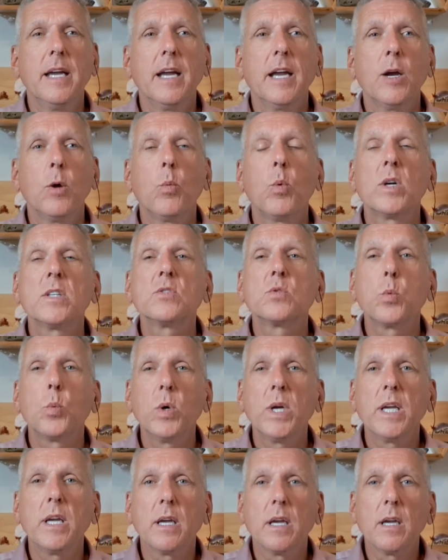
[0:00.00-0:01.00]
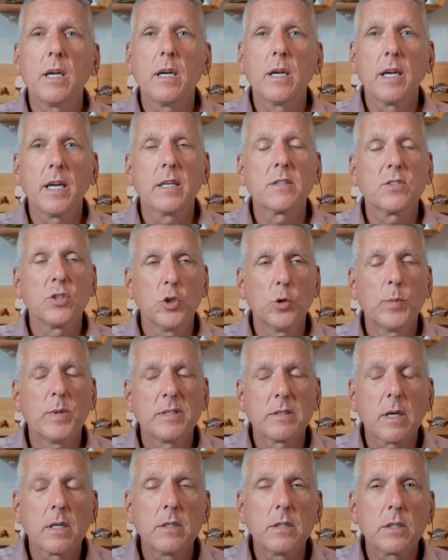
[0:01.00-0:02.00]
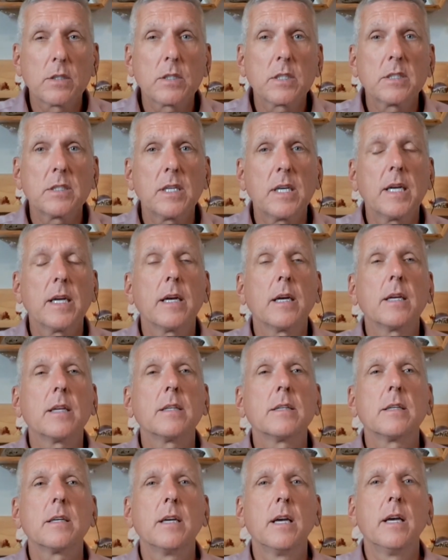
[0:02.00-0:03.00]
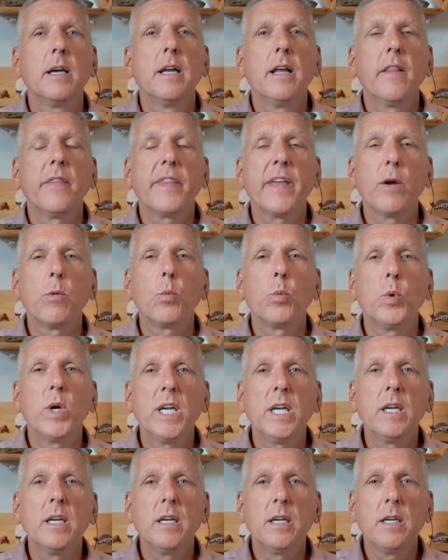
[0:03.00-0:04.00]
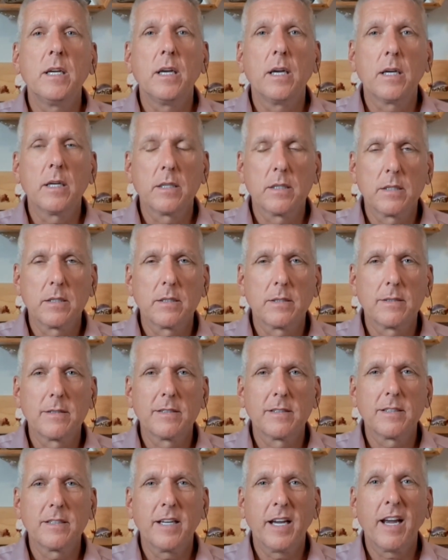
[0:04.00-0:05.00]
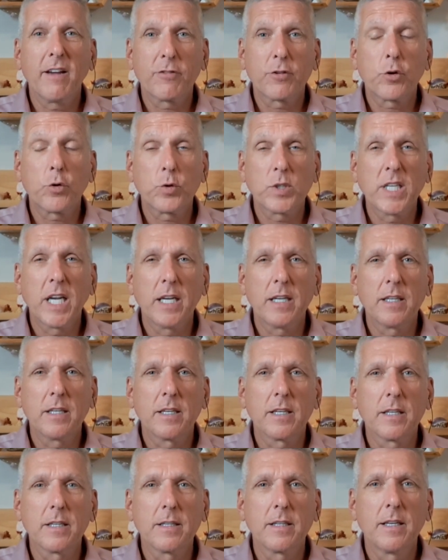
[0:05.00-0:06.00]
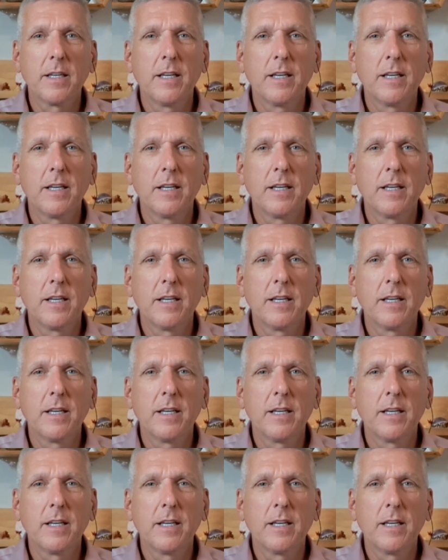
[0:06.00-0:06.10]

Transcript: And once we, as humans, understand that we have created it,